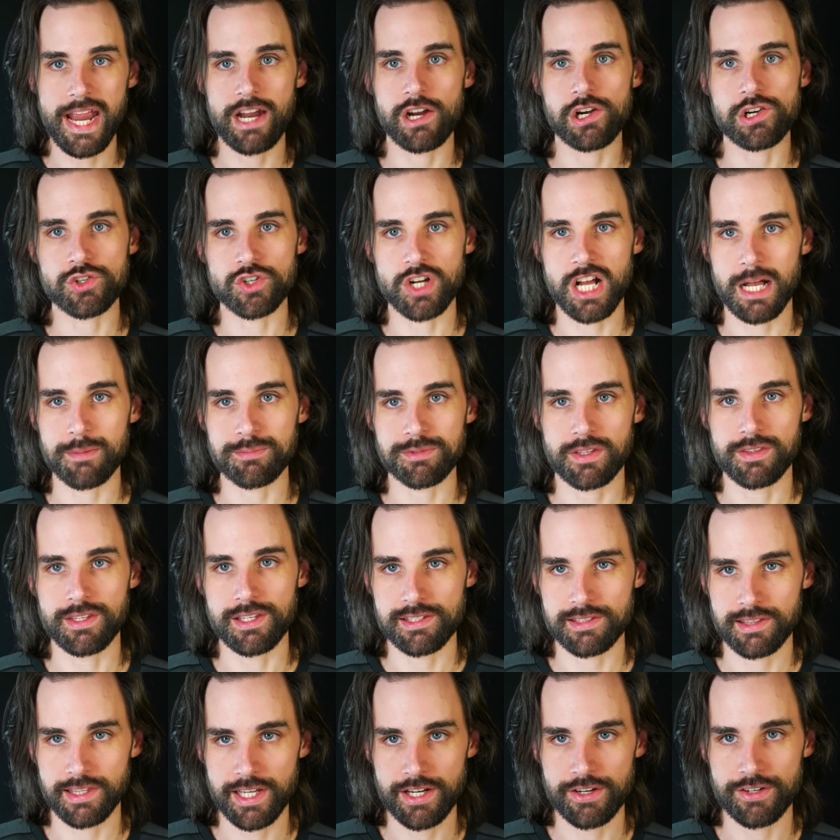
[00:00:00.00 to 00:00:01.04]
airdrops on
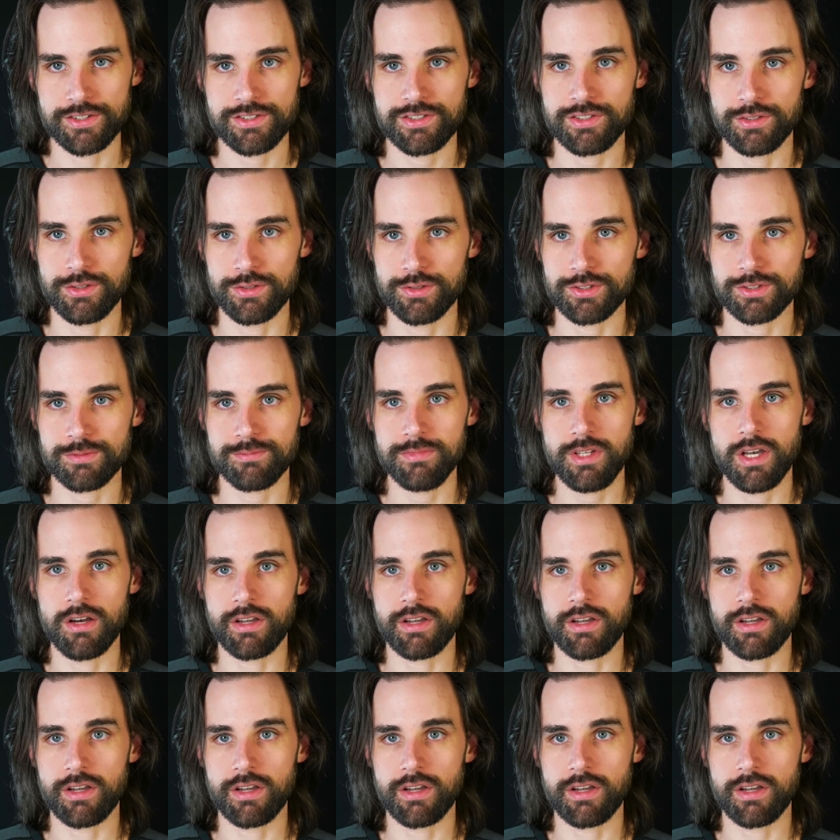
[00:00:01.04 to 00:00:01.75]
these layer twos.